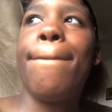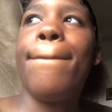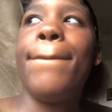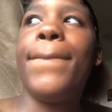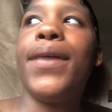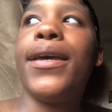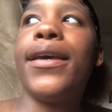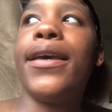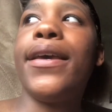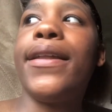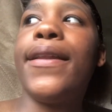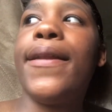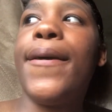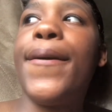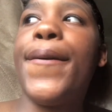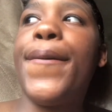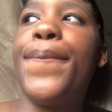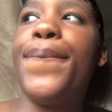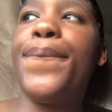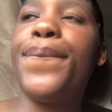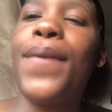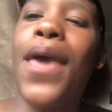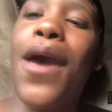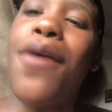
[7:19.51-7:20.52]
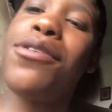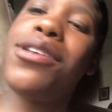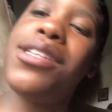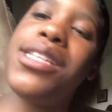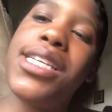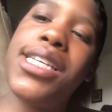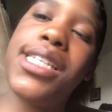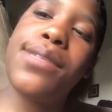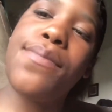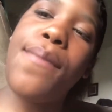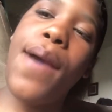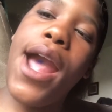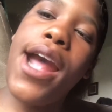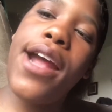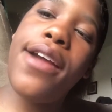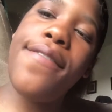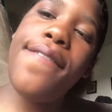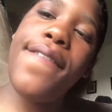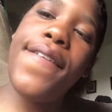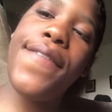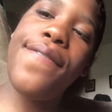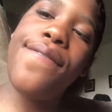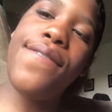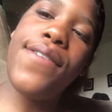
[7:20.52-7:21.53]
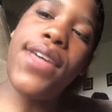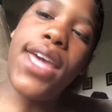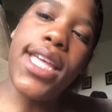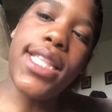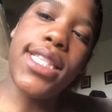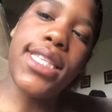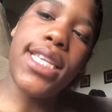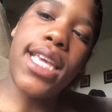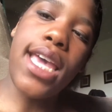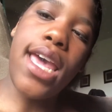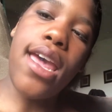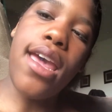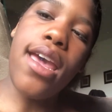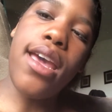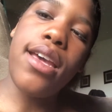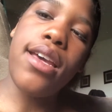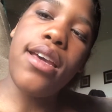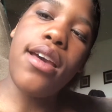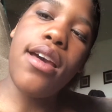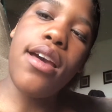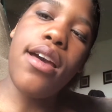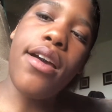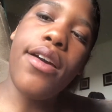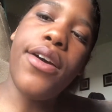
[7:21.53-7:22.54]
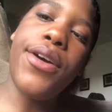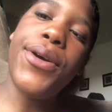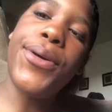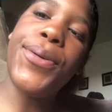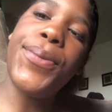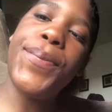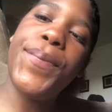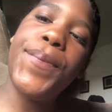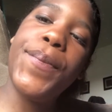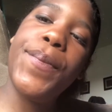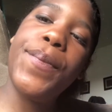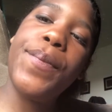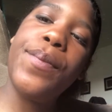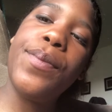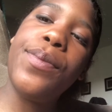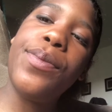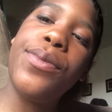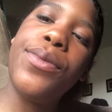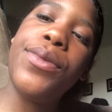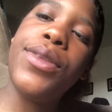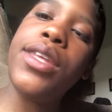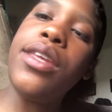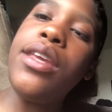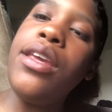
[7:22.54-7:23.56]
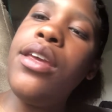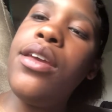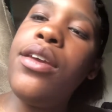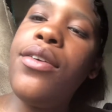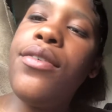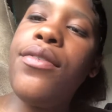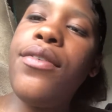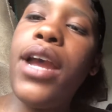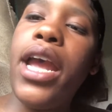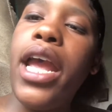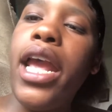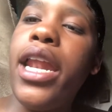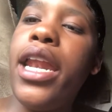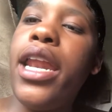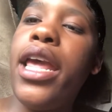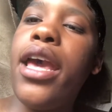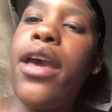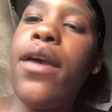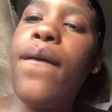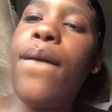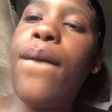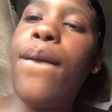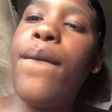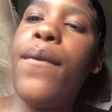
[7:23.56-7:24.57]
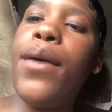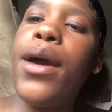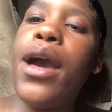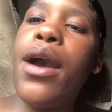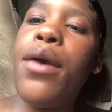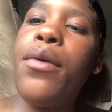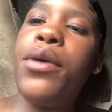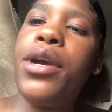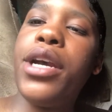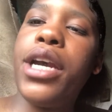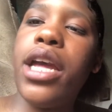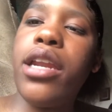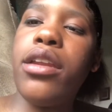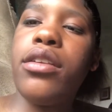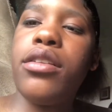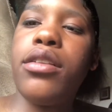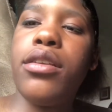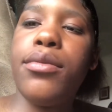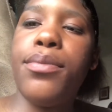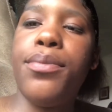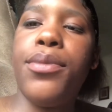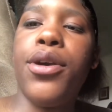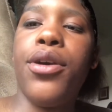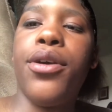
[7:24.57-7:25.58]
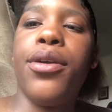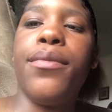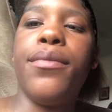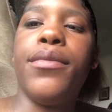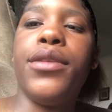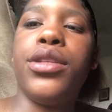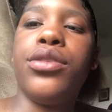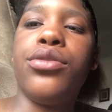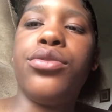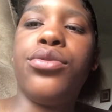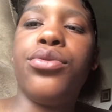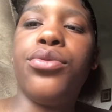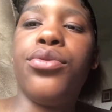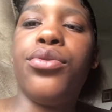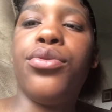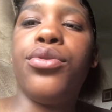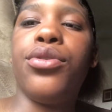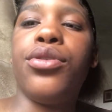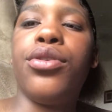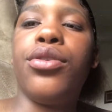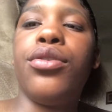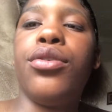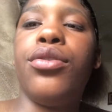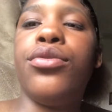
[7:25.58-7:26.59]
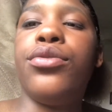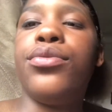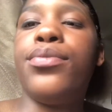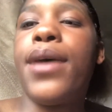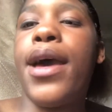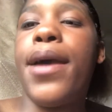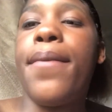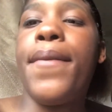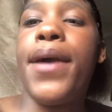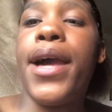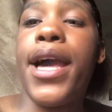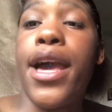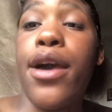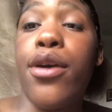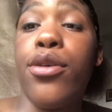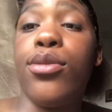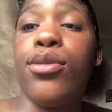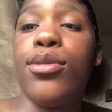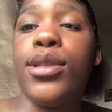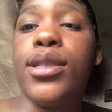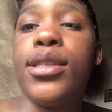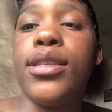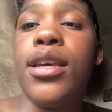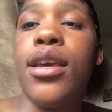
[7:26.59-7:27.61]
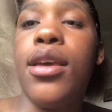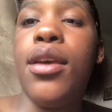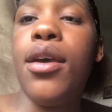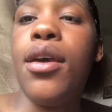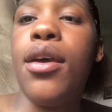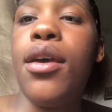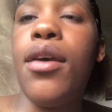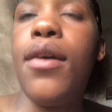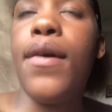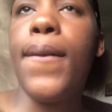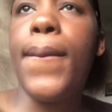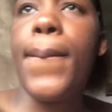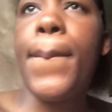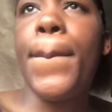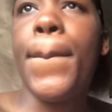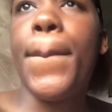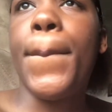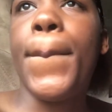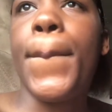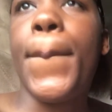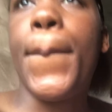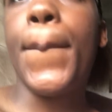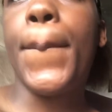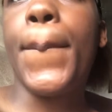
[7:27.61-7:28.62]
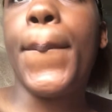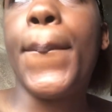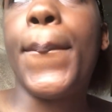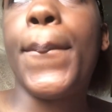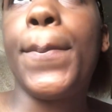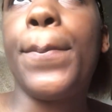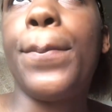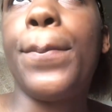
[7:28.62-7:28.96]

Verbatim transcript: but um, i was expiring vet tech um, right now i work at a department store close by my house um,